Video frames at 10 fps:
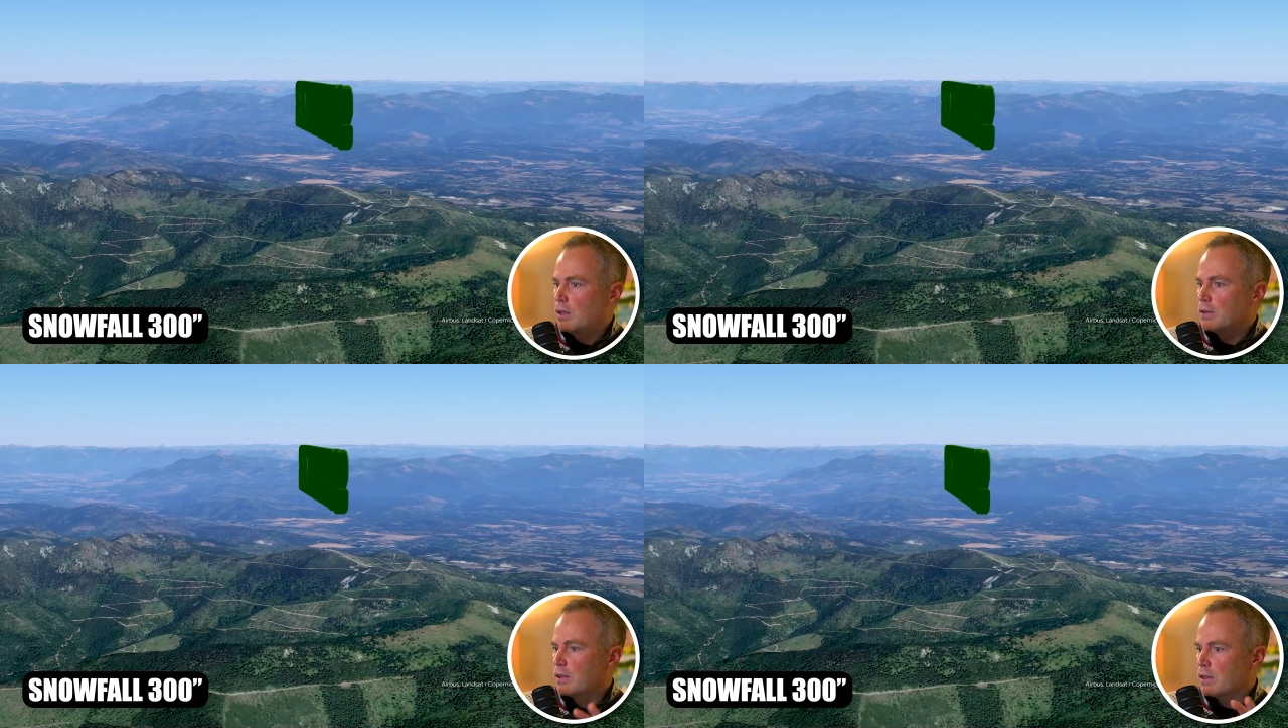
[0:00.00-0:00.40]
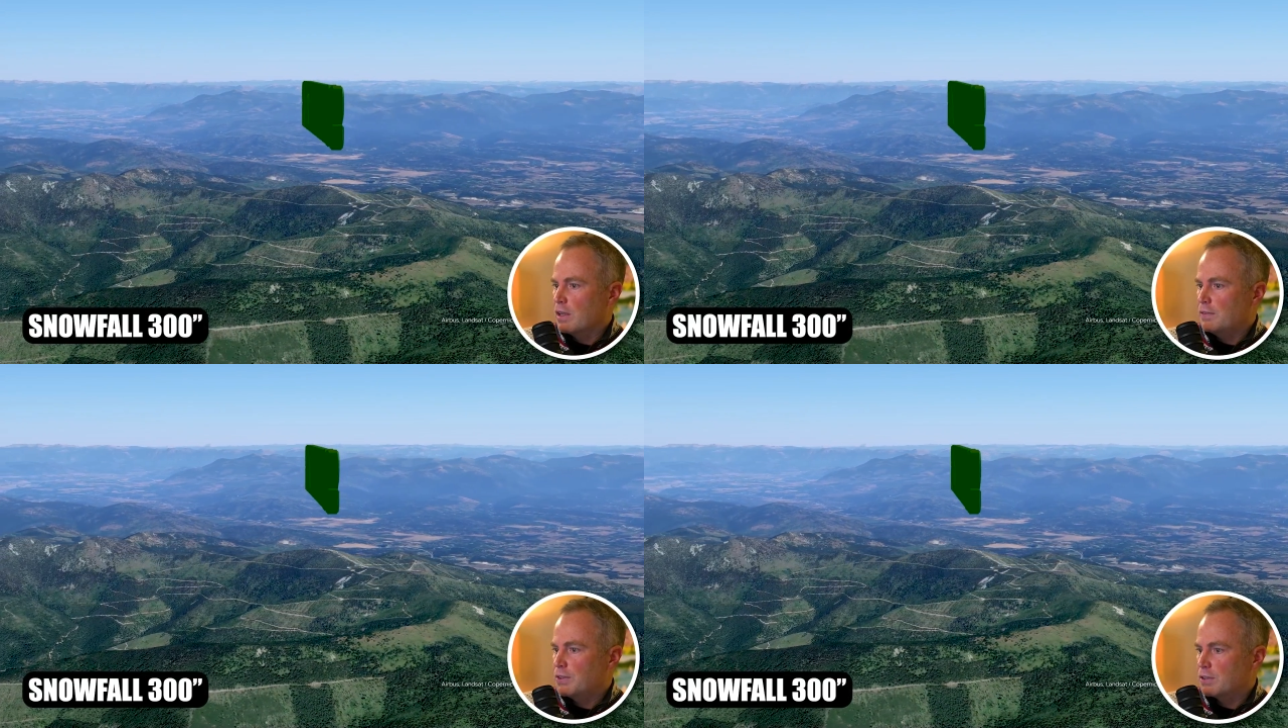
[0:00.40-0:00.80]
The
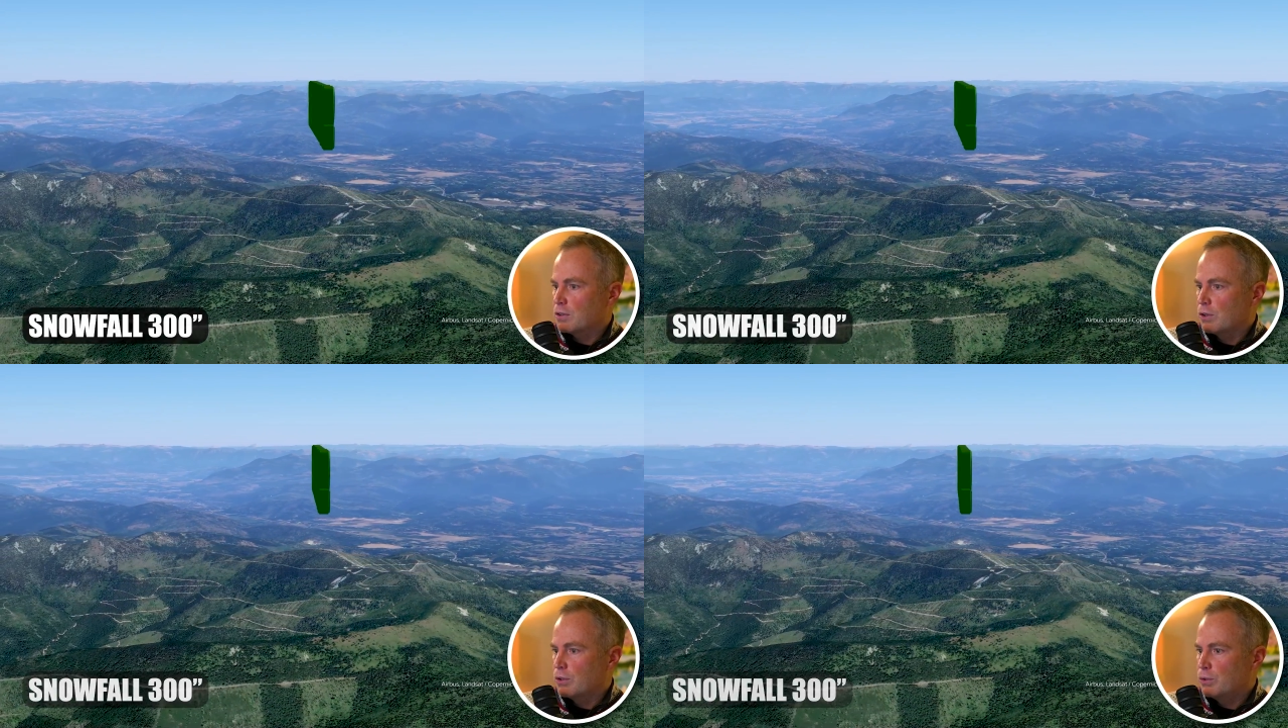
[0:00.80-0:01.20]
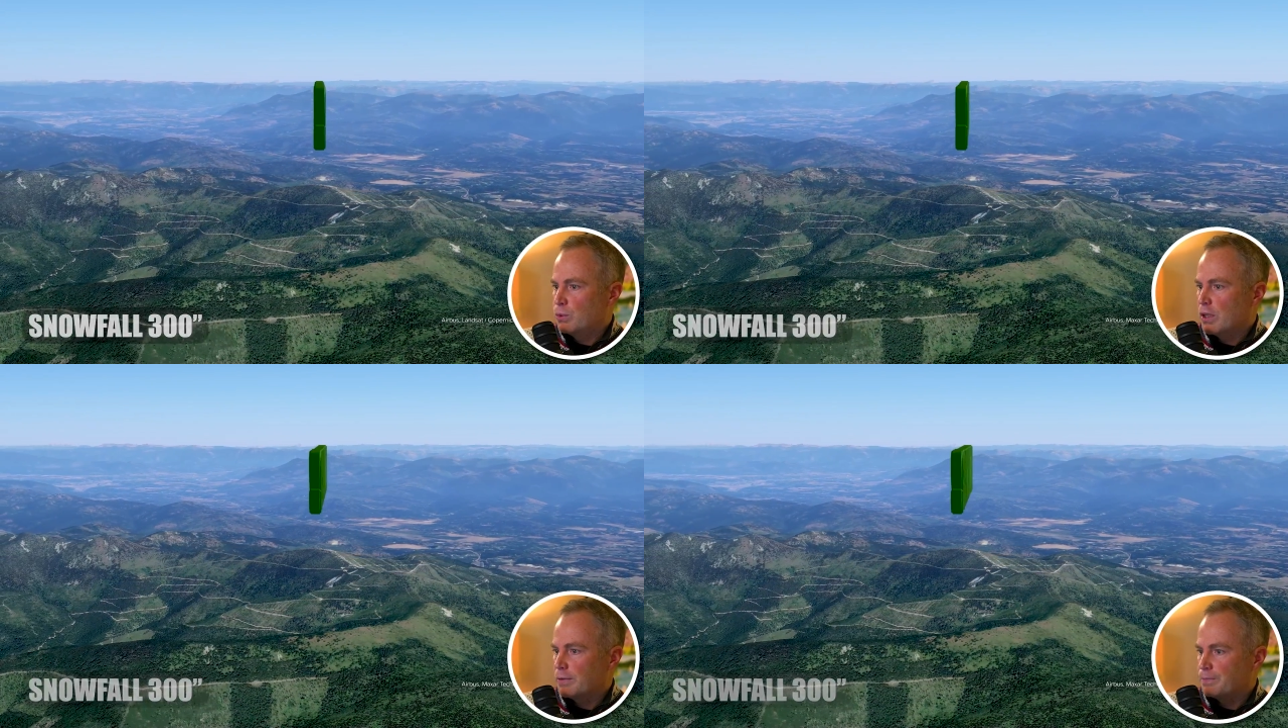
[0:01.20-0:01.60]
lifts
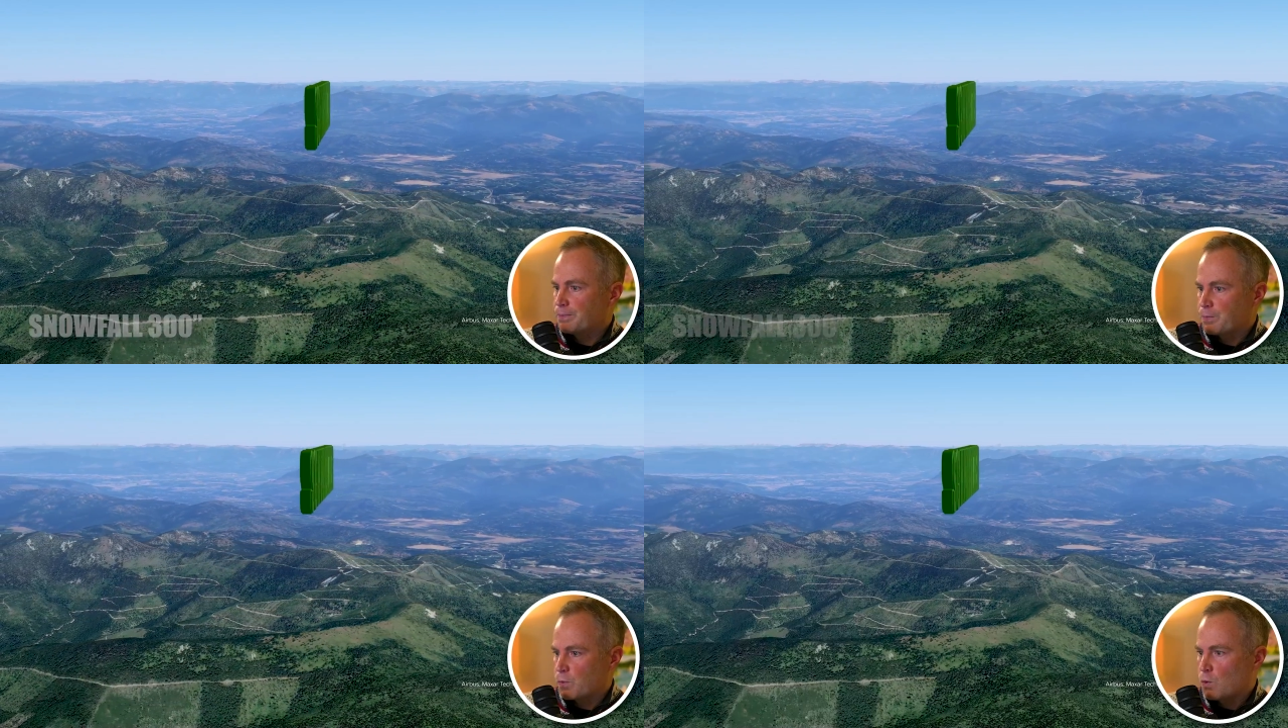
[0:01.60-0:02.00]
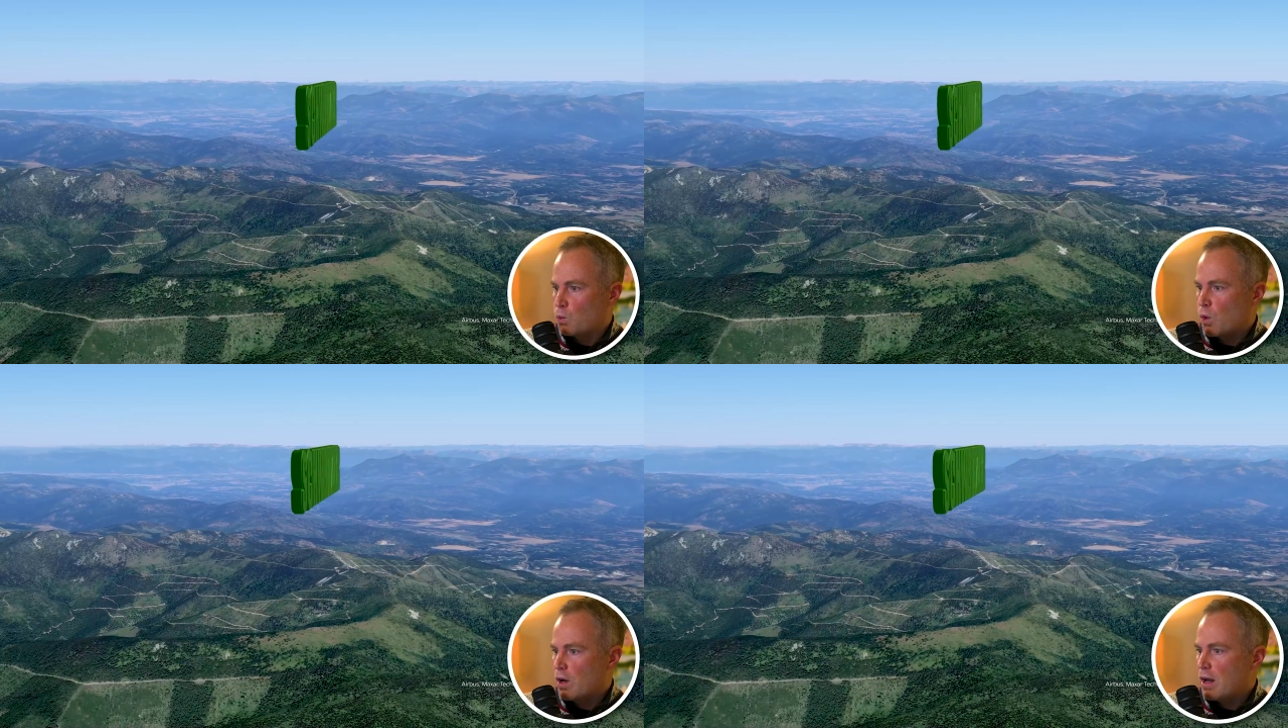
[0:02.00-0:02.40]
include
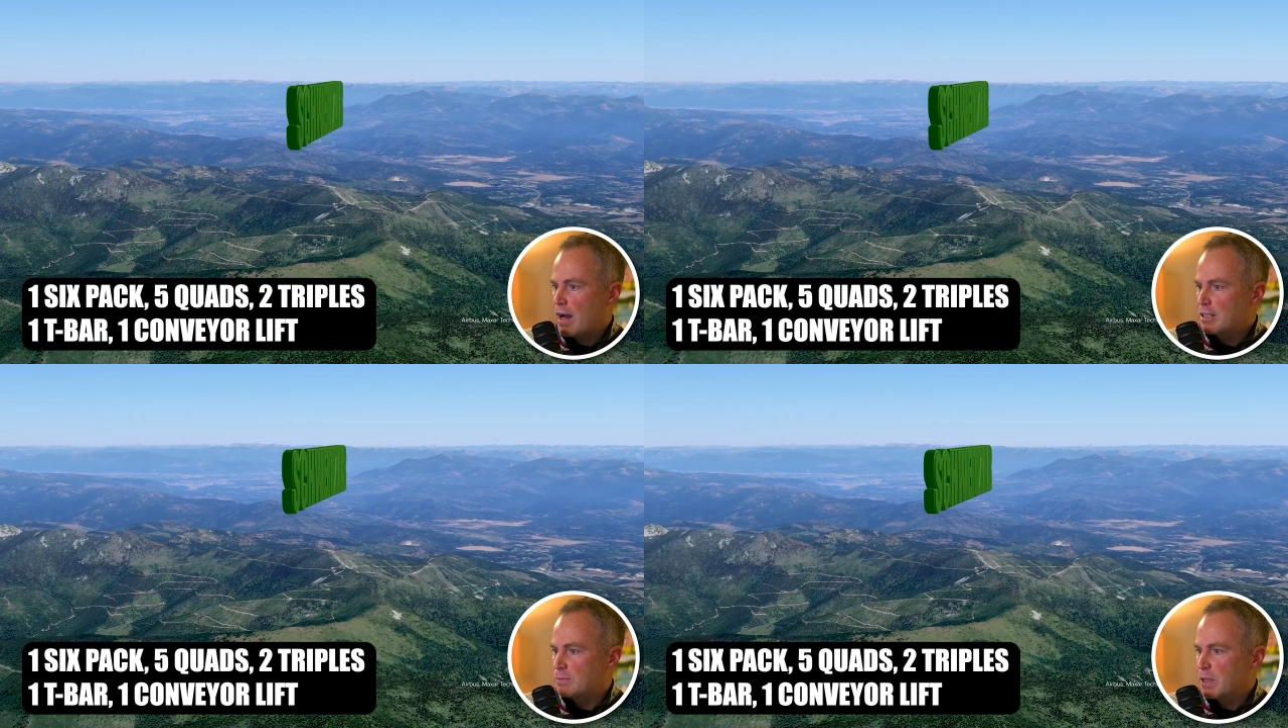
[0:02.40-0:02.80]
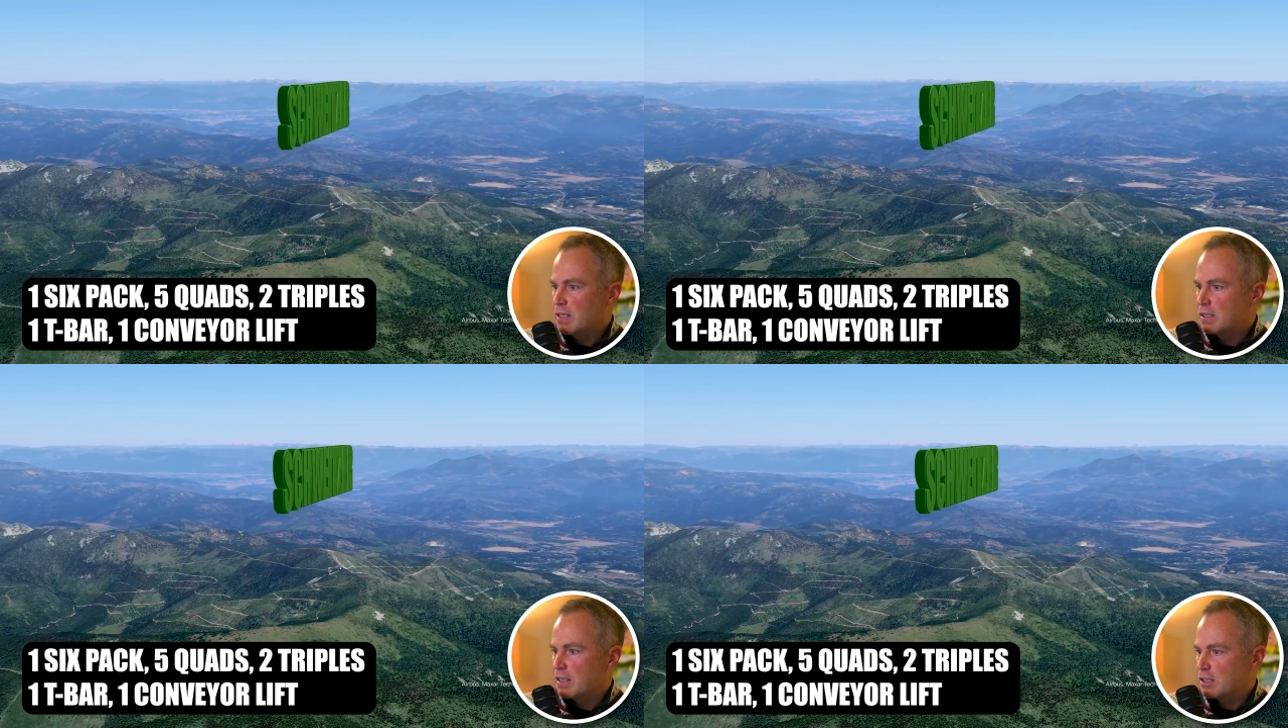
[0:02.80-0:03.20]
1
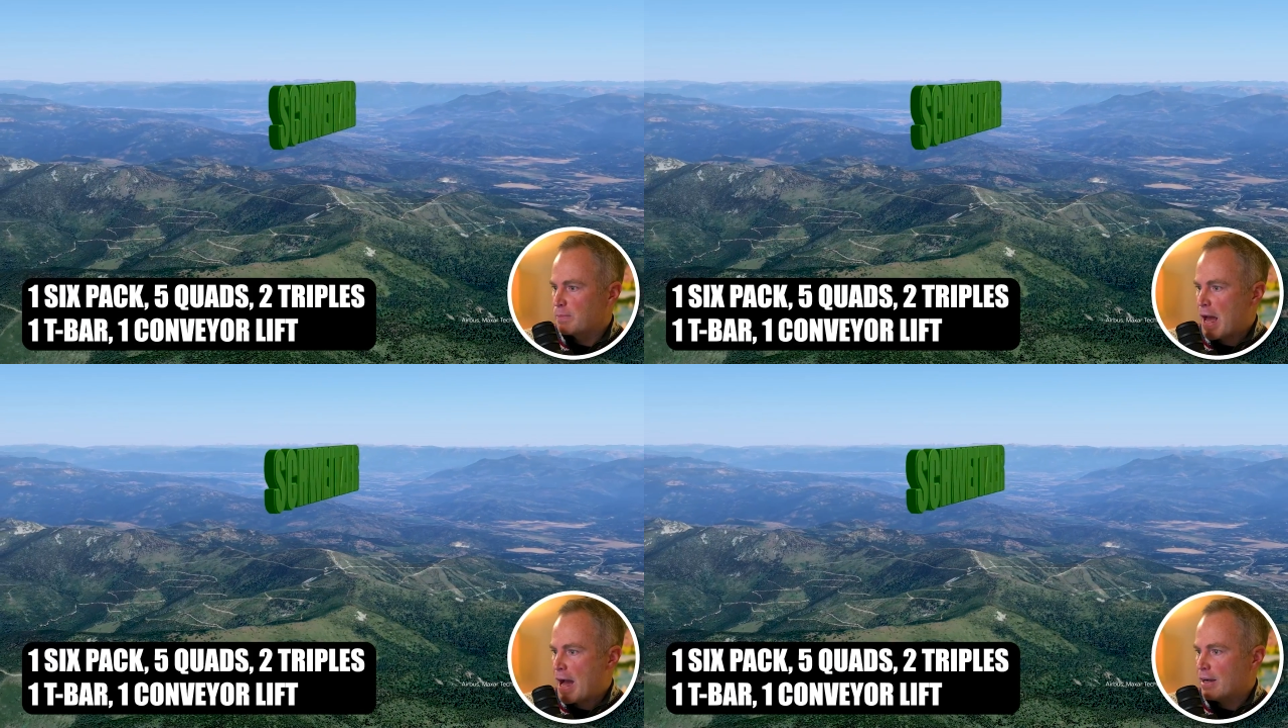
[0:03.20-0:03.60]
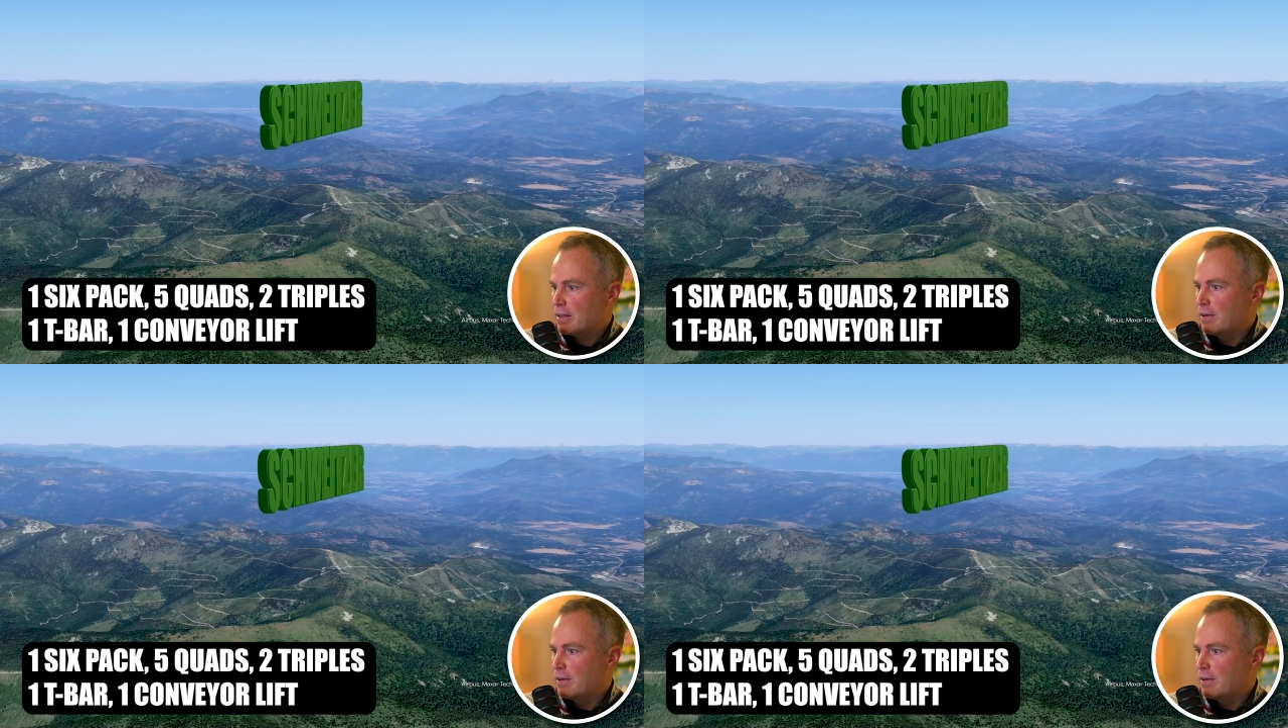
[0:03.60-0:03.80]
high-speed 6-pack,